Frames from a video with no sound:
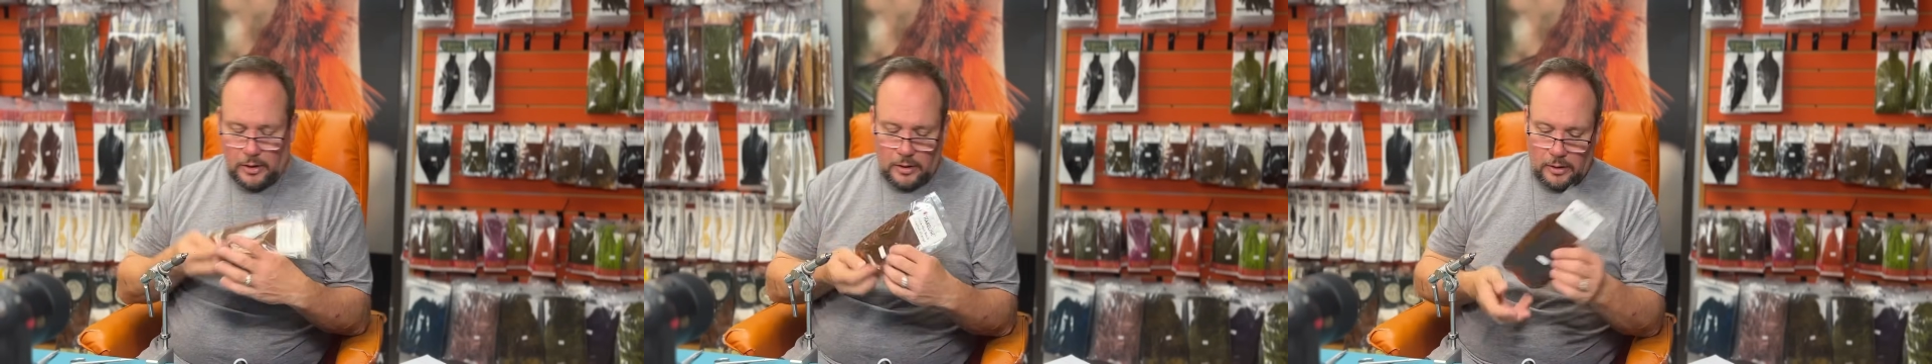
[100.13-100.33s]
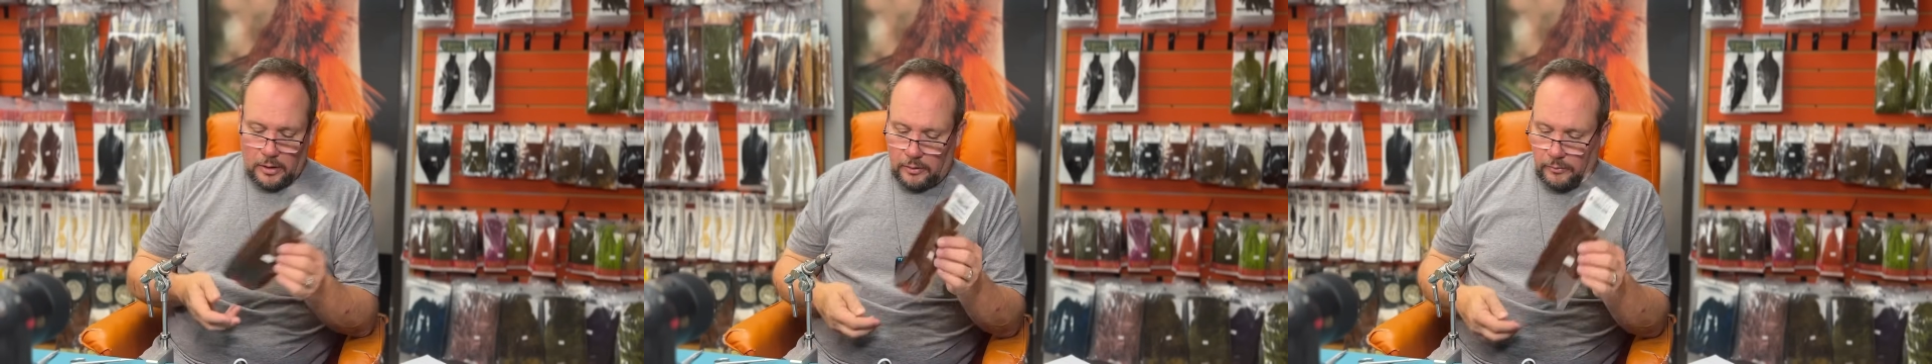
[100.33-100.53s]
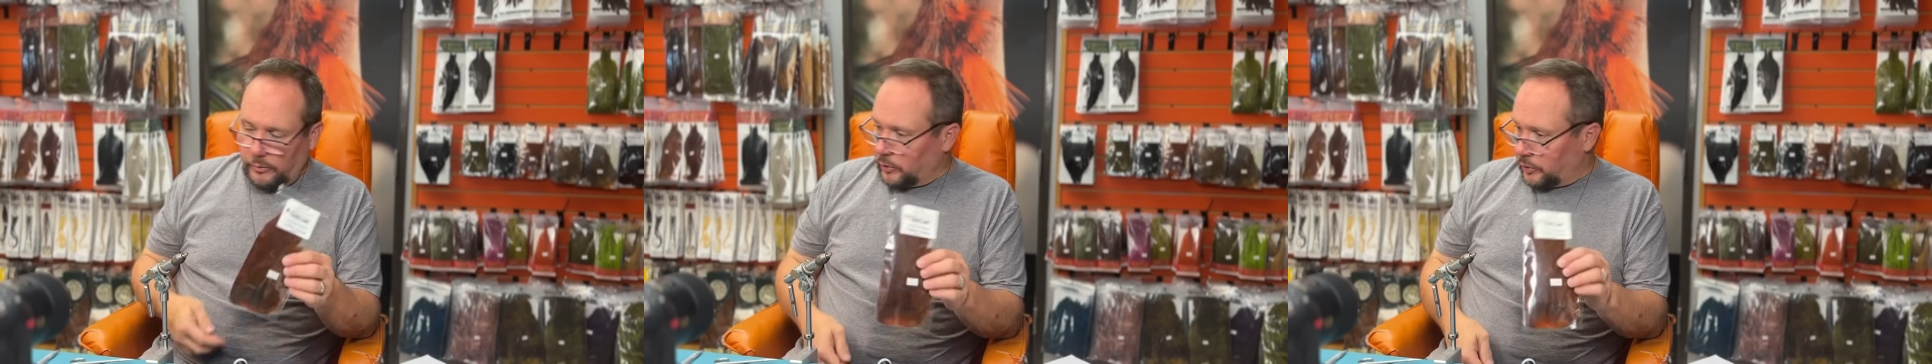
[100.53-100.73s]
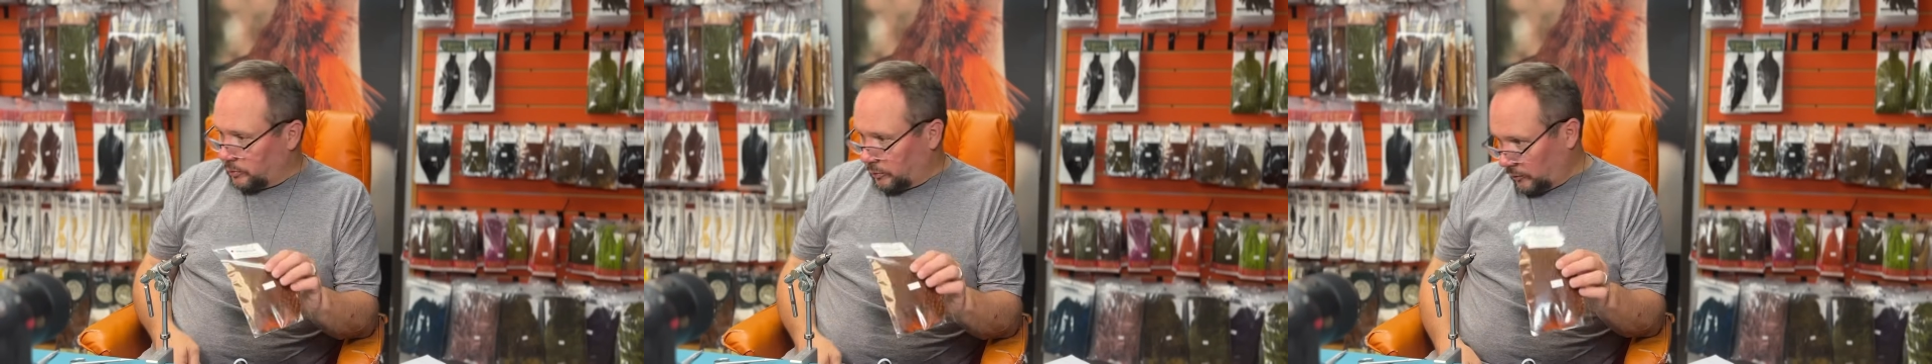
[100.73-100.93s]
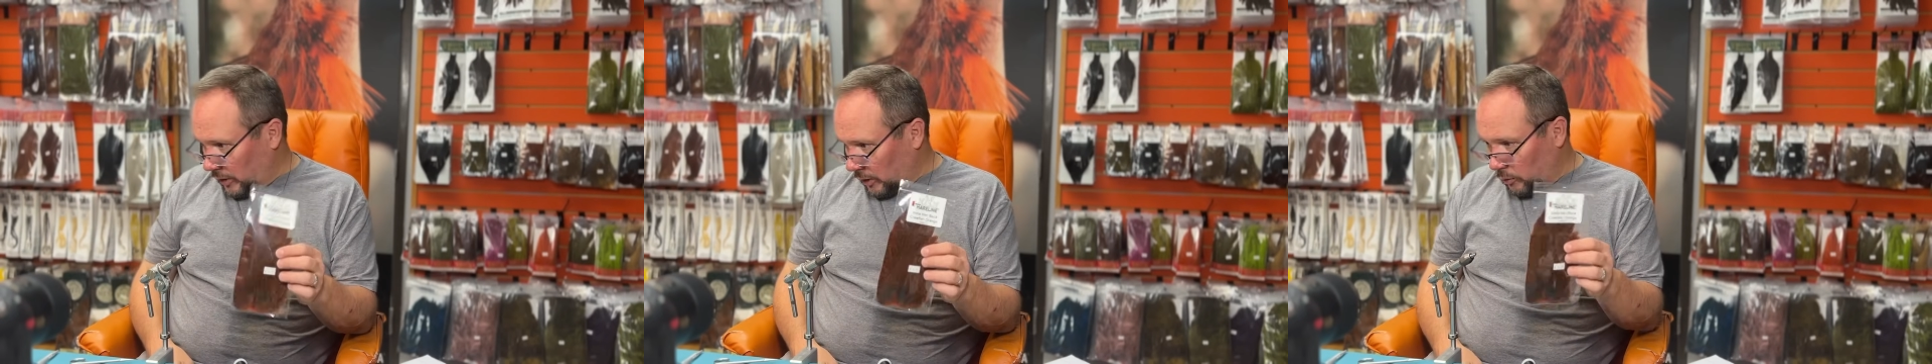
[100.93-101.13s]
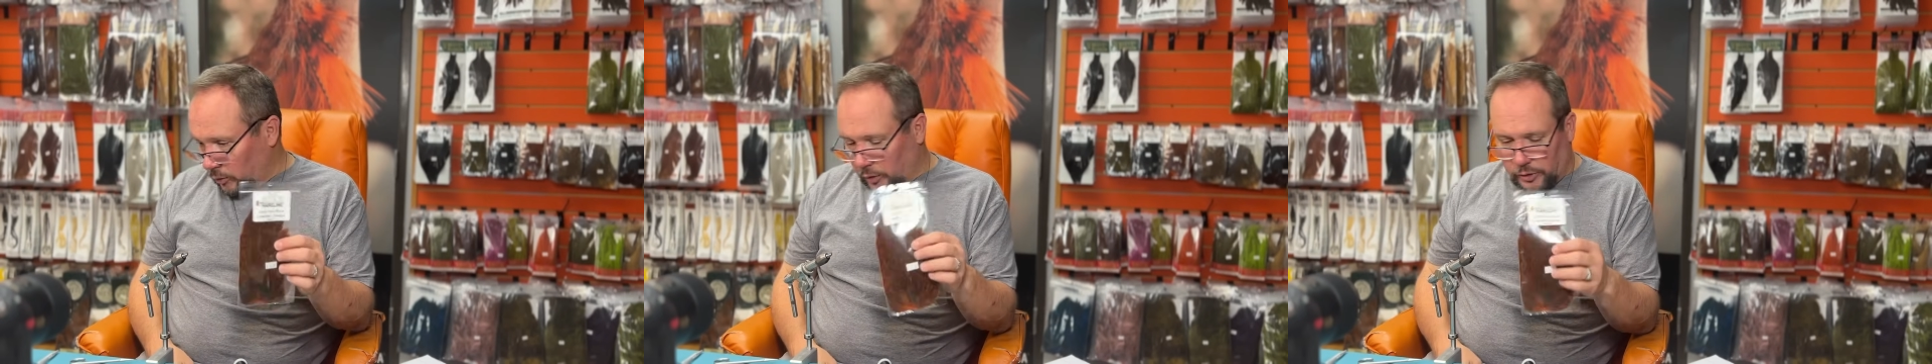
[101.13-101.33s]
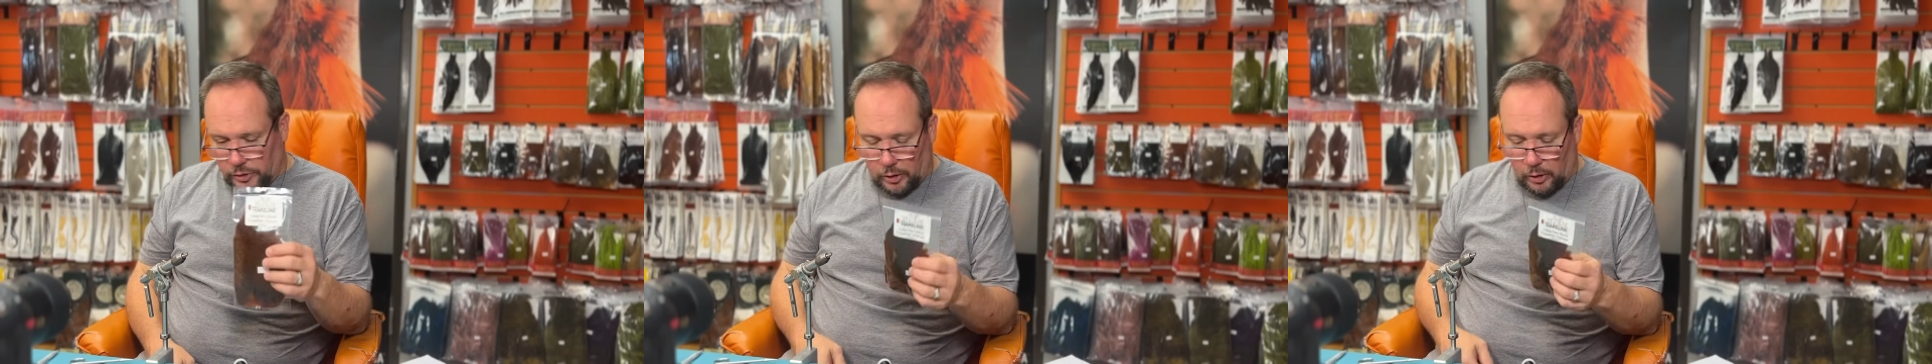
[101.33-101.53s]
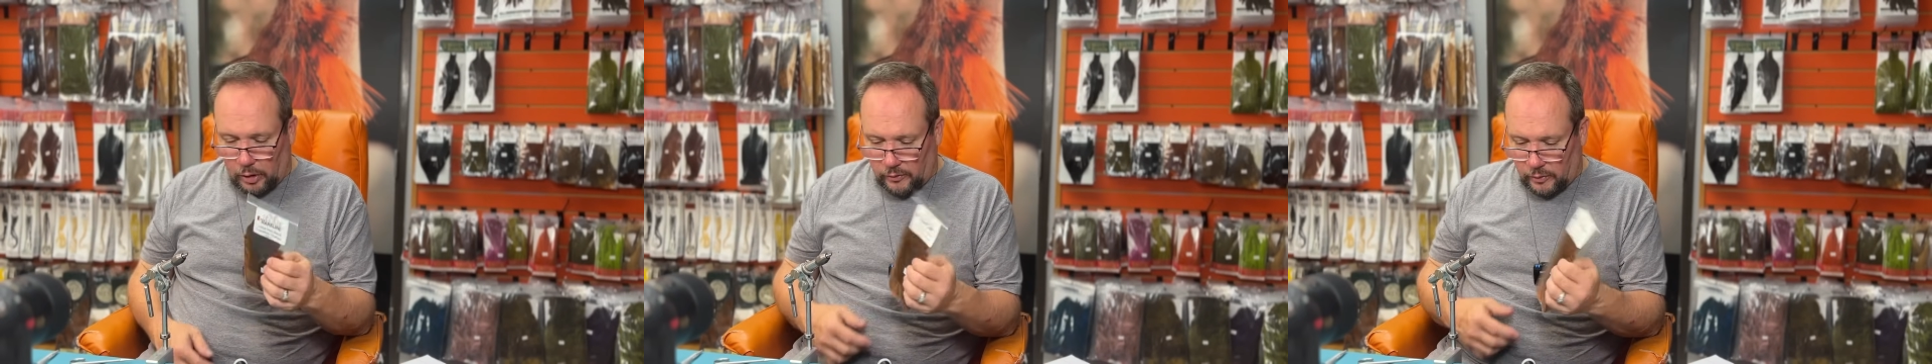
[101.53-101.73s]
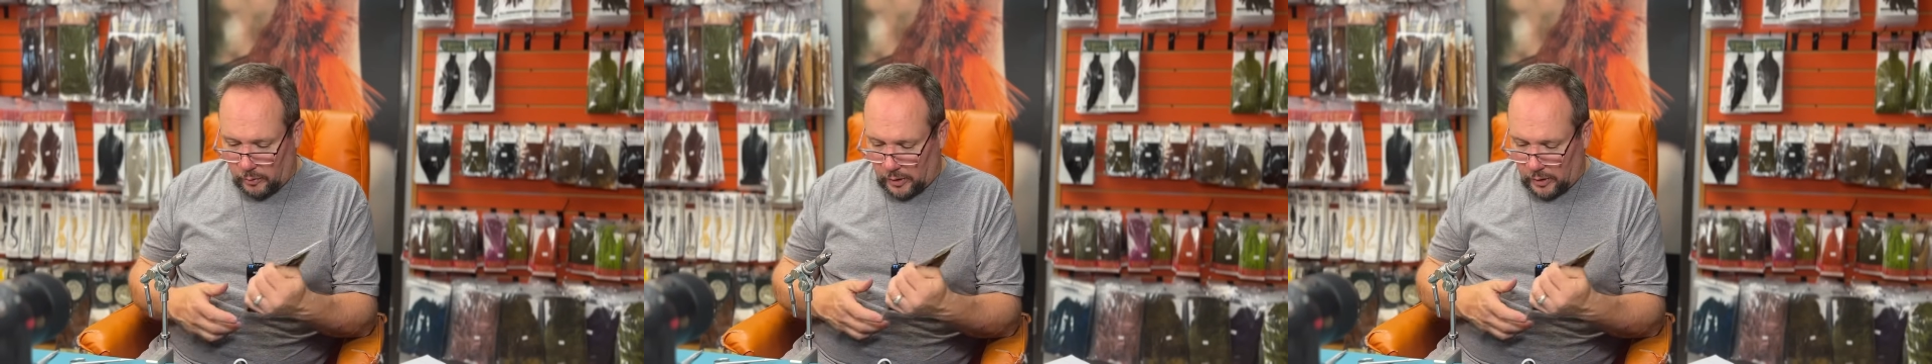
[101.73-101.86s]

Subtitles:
We've got orange and olive and